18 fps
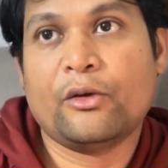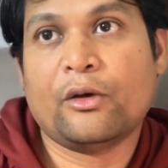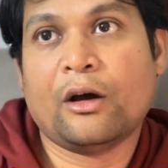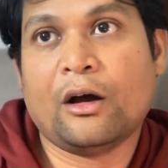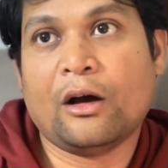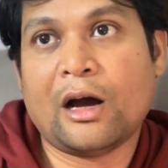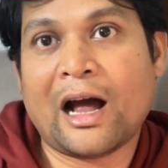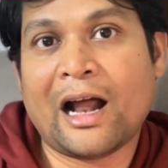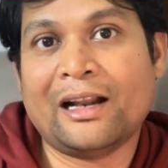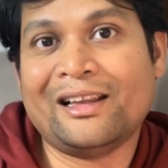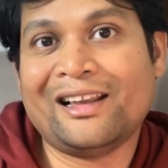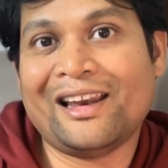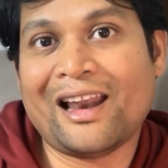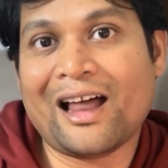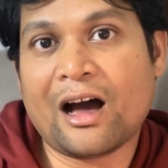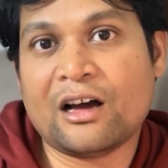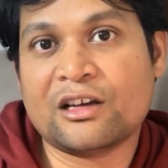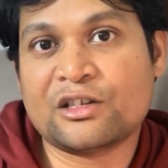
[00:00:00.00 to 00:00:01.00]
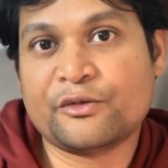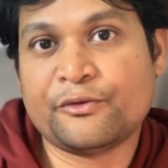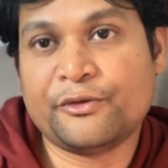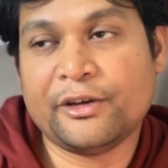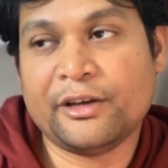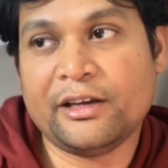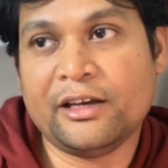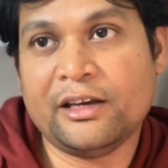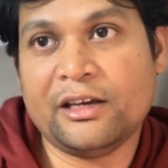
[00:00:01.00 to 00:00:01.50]
and the last
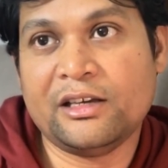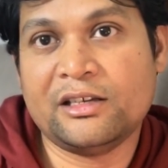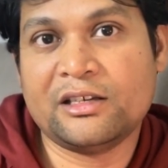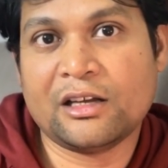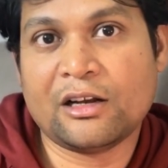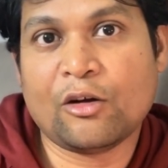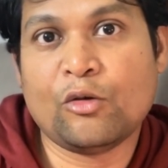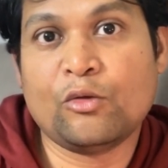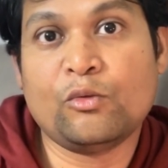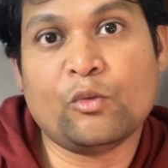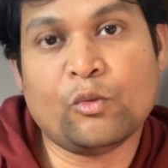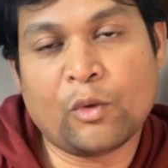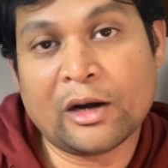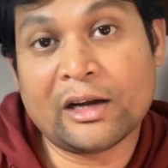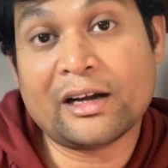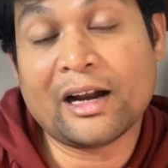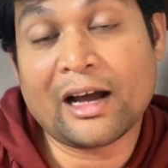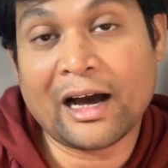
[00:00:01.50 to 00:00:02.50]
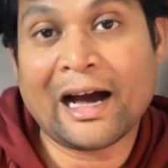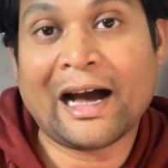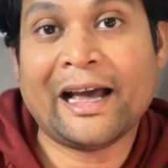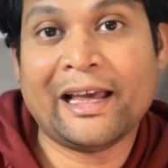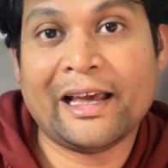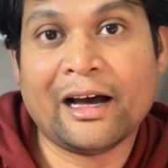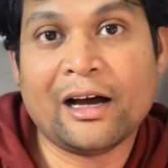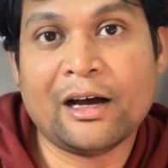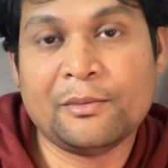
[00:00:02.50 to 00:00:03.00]
ferry is around, what I
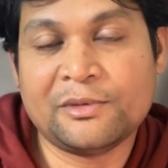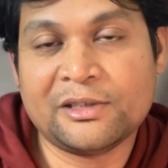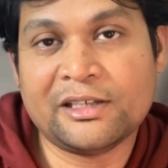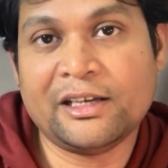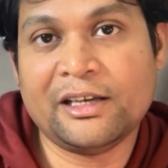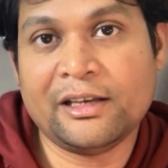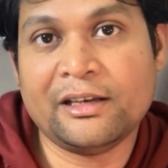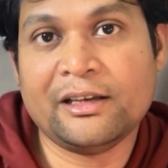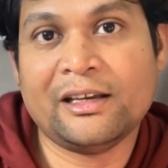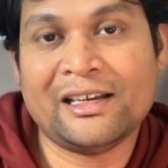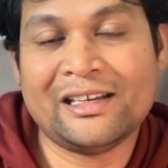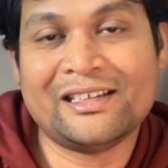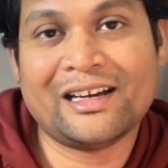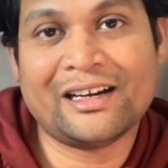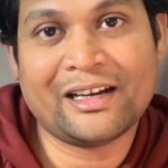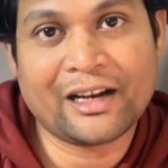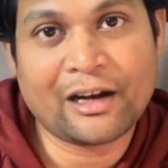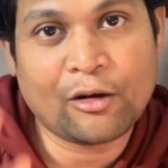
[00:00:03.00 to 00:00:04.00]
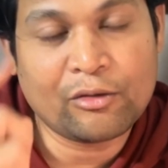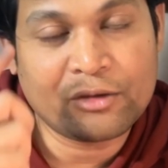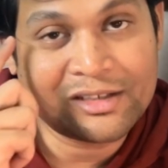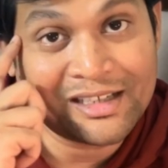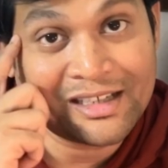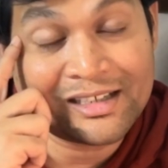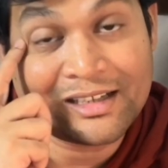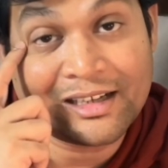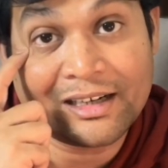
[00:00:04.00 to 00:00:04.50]
have seen, is at around
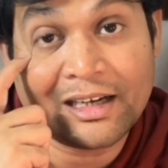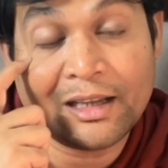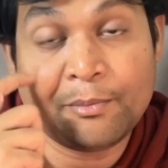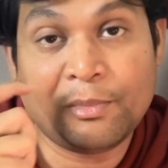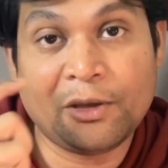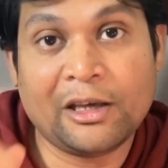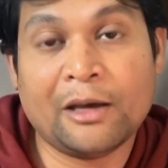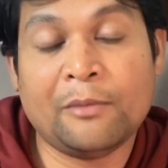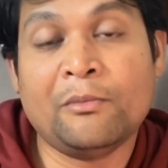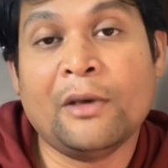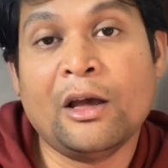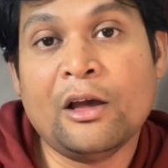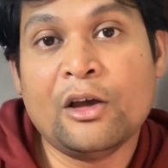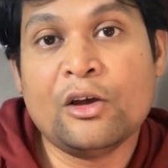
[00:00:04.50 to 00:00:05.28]
6:30 p.m.